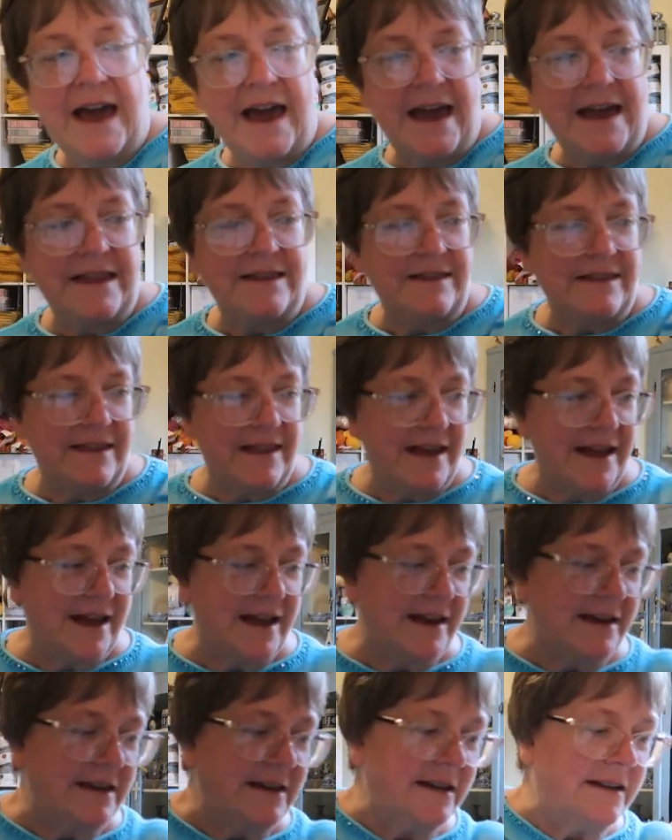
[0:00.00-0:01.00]
And
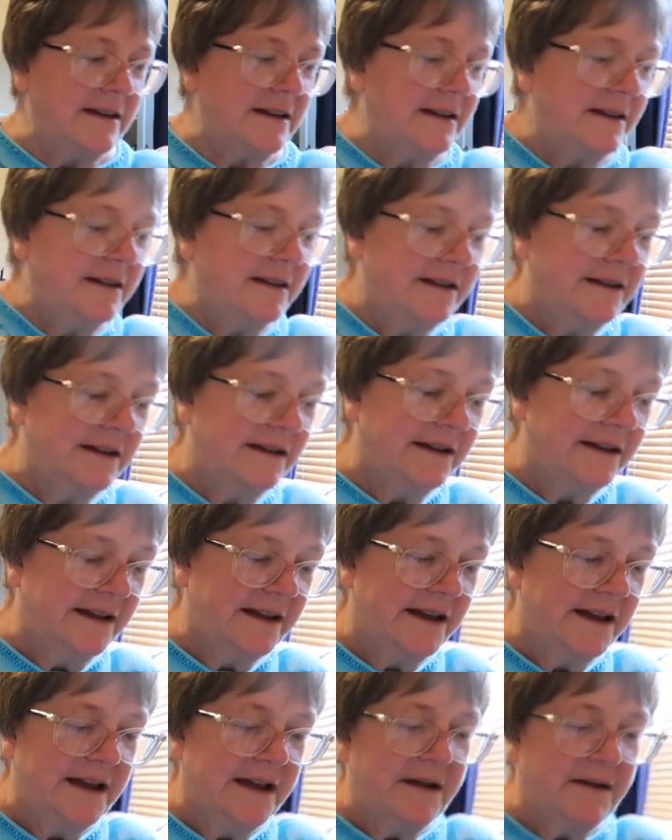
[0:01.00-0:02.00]
then
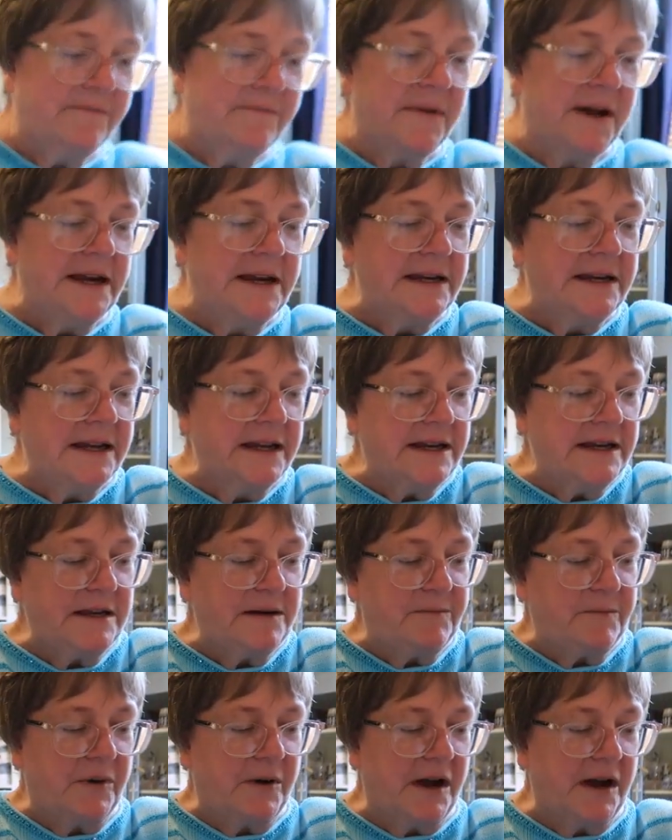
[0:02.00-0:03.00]
my
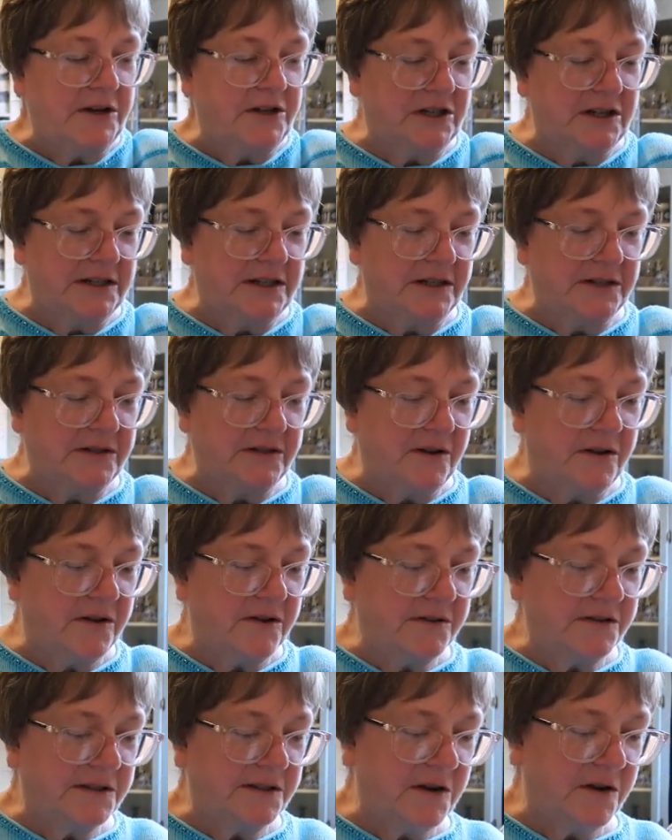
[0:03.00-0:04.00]
knitted project is
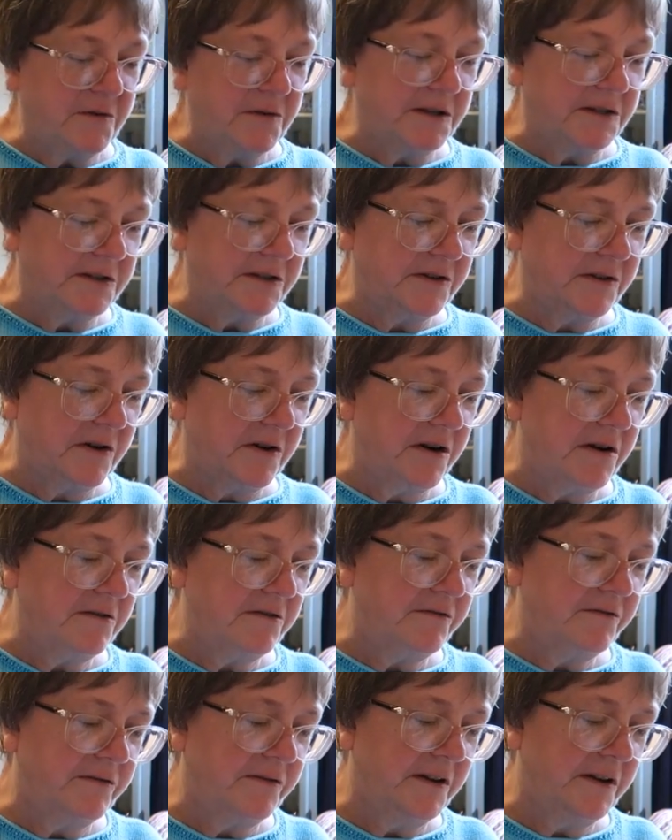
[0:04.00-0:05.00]
also a
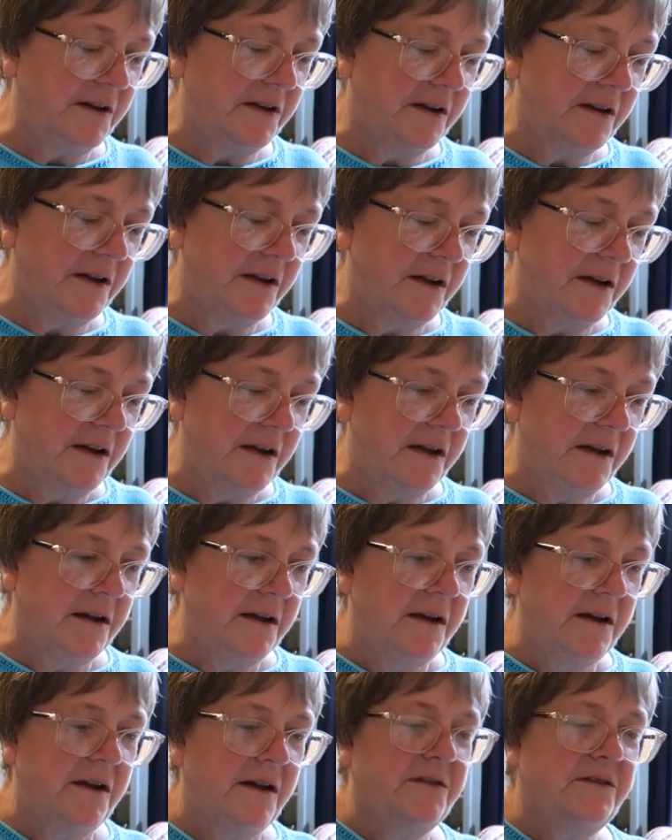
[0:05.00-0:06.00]
scarf,
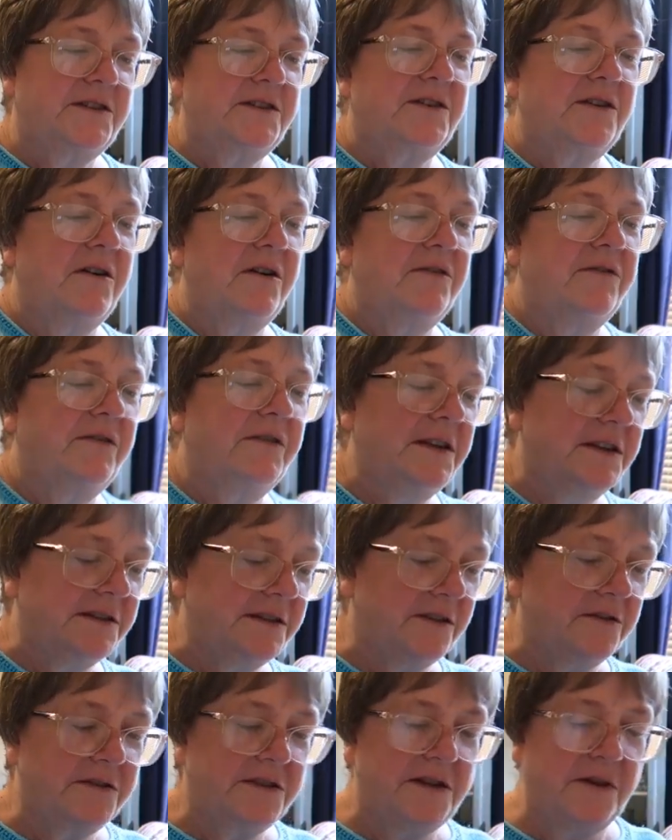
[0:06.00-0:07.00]
or scarf,
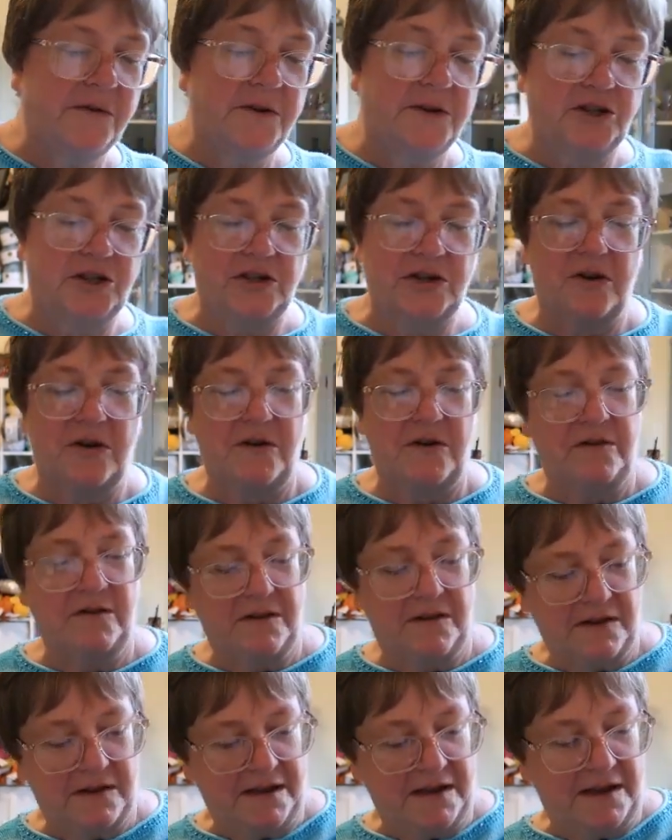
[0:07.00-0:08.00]
is also a
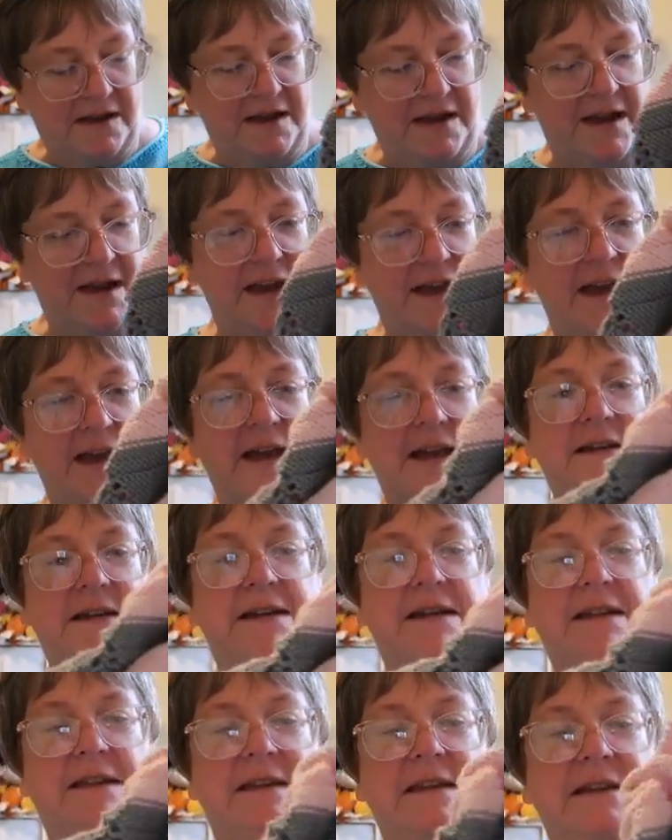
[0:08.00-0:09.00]
shawl.
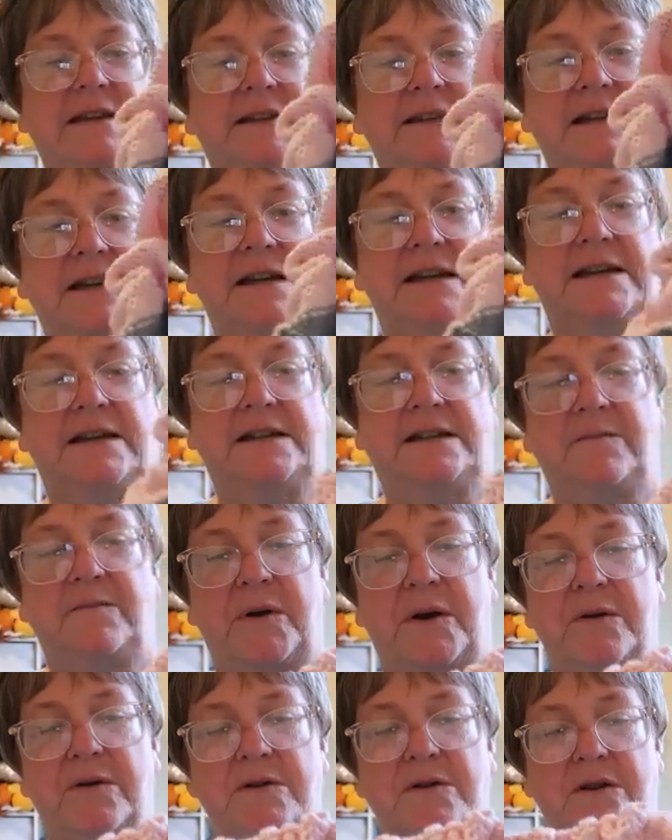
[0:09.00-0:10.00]
And this is the
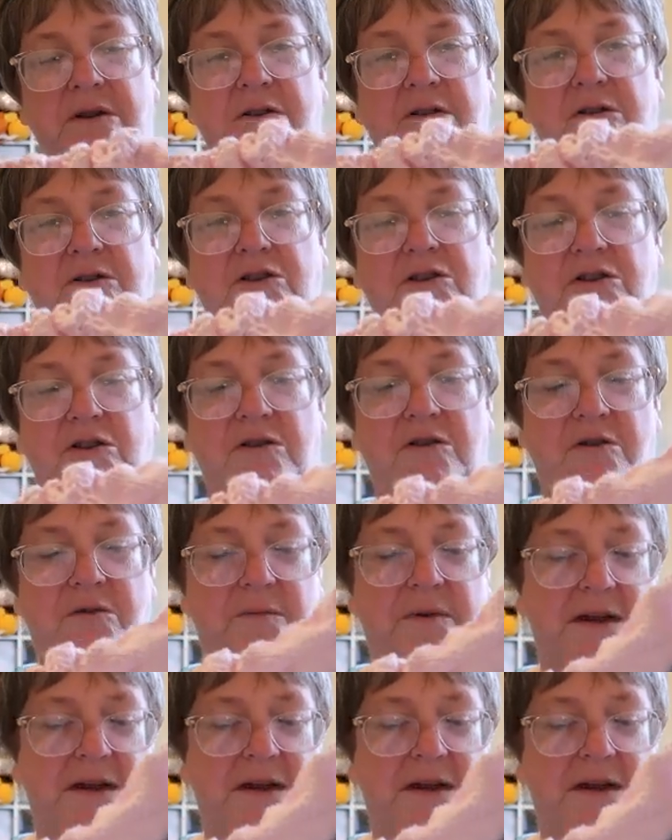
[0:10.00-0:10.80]
Boneyard Shawl